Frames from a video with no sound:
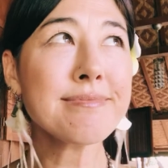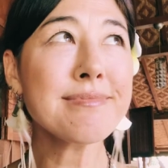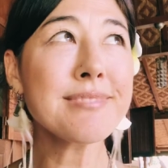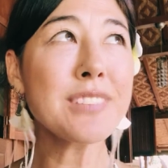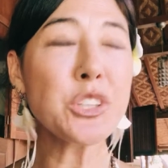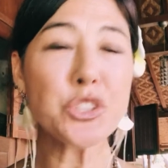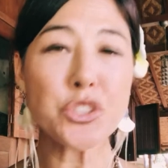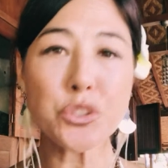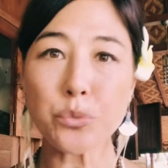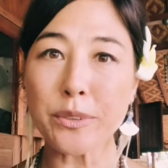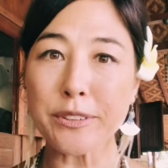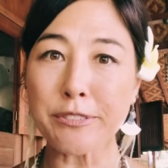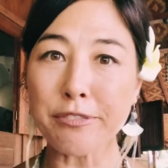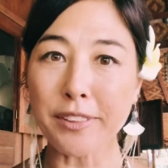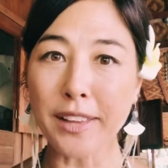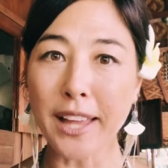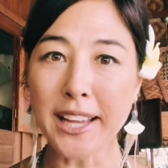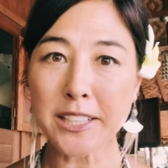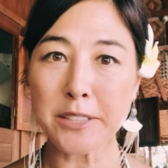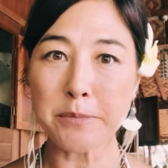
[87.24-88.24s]
just
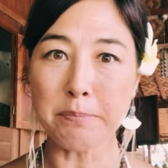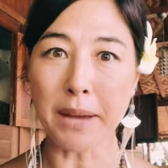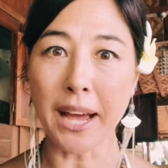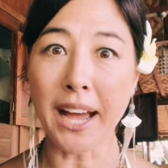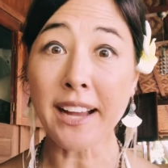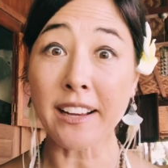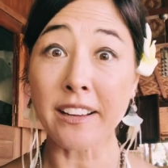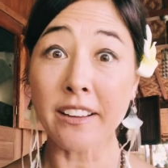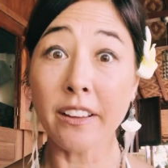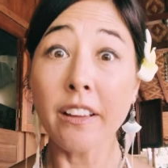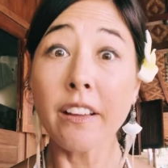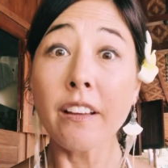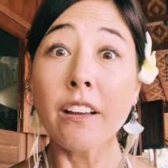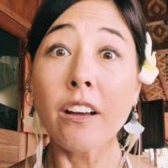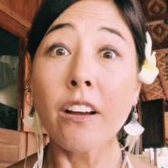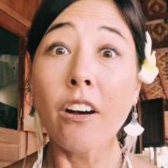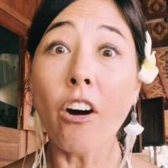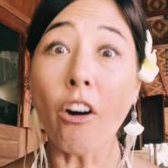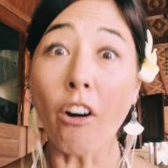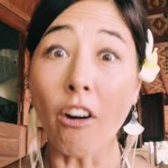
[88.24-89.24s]
reflect back
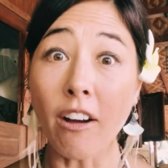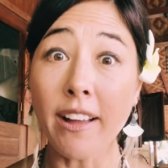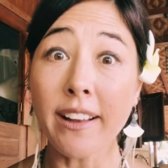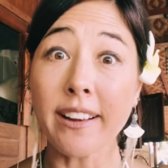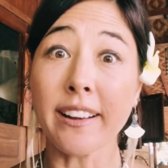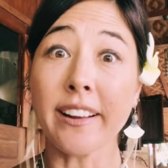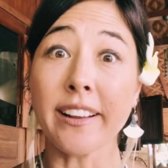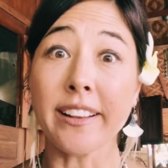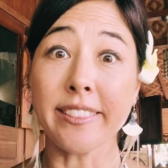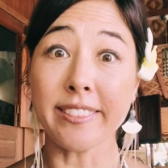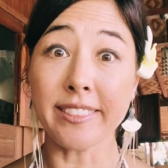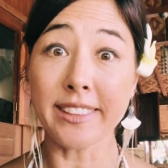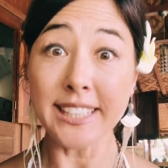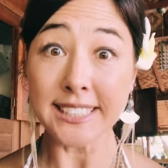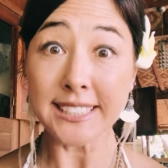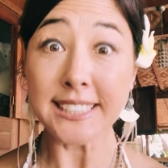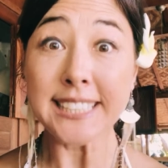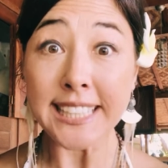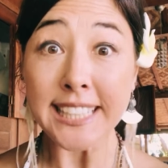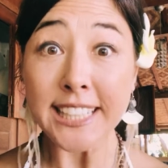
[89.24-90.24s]
on
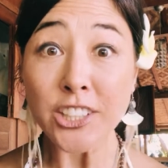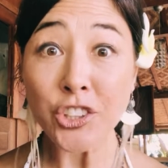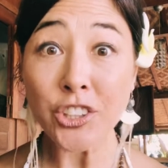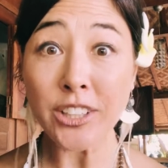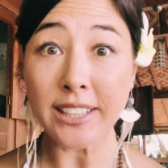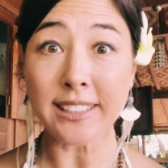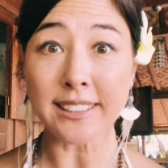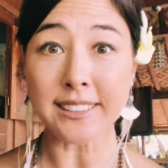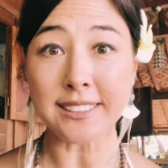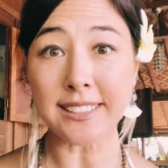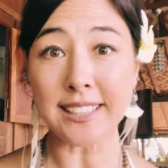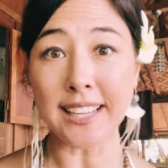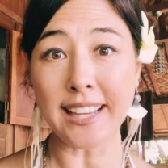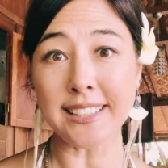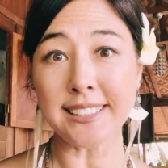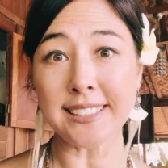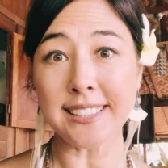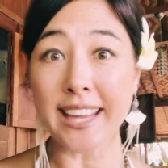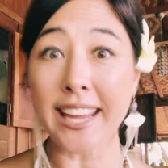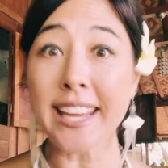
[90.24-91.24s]
these teachings
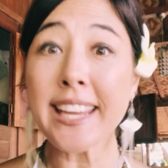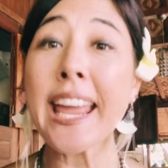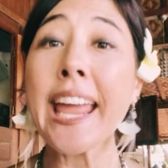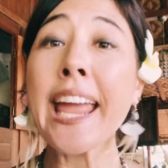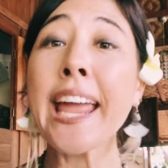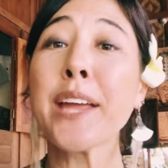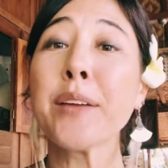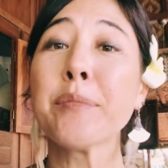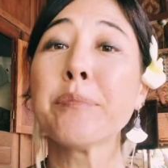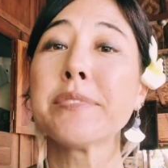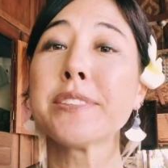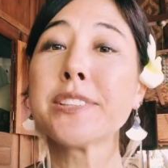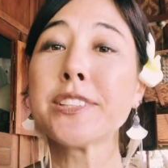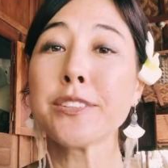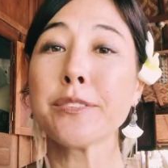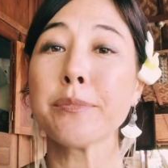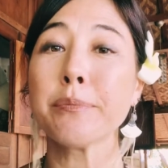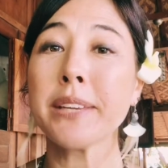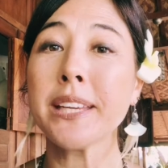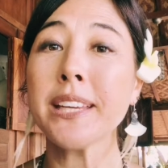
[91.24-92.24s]
as they came to
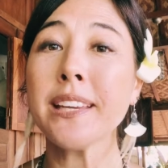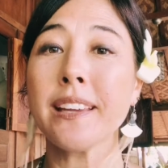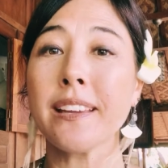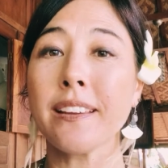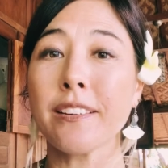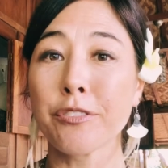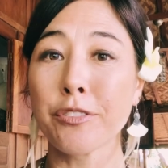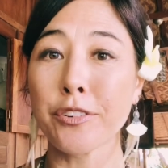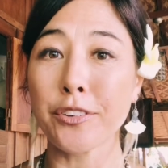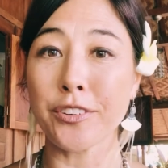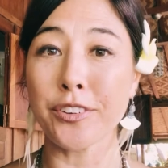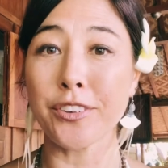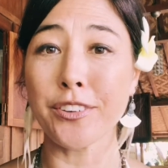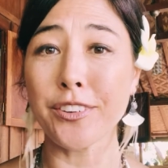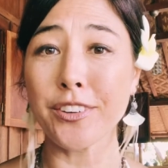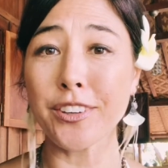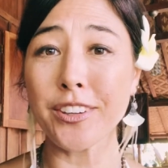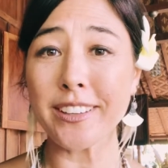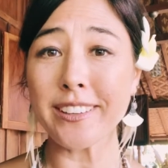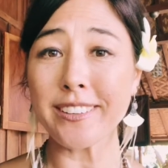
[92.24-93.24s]
me
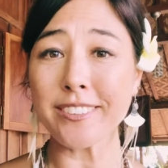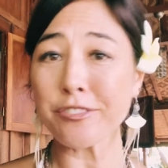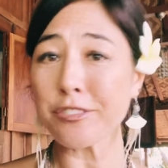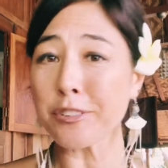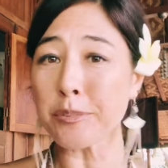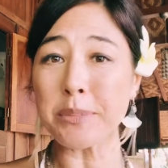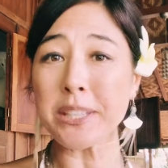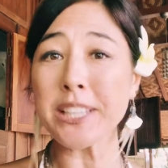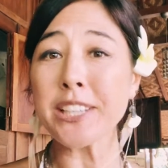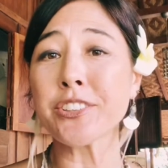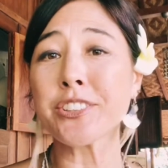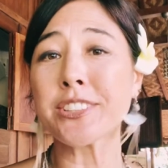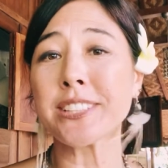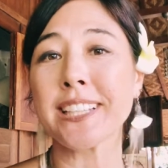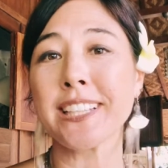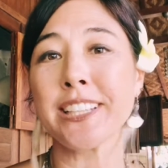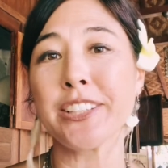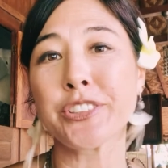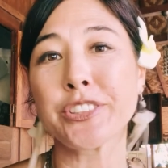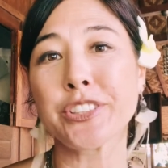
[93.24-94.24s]
from years
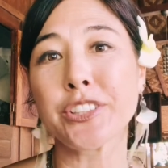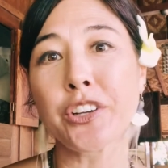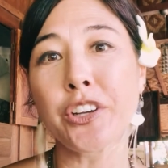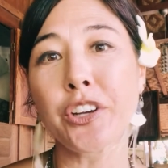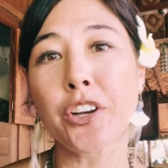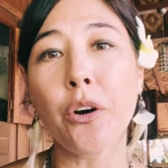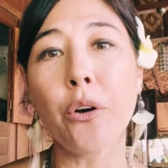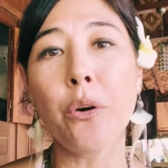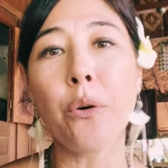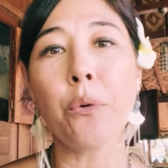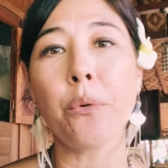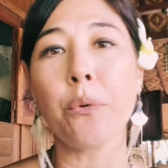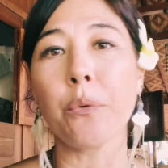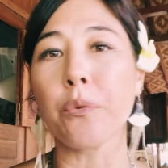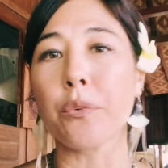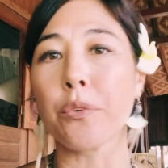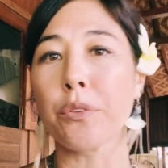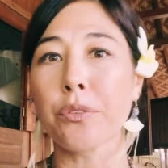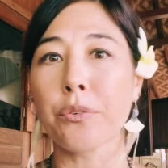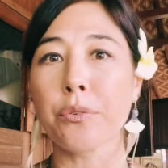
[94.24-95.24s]
and years ago,
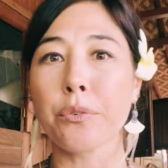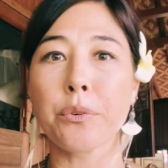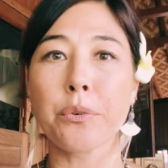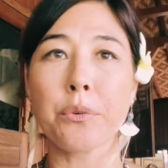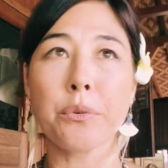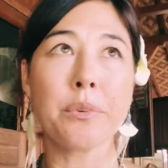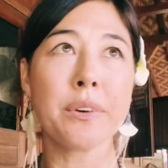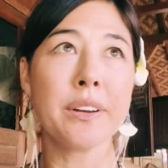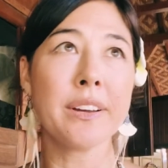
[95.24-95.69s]
through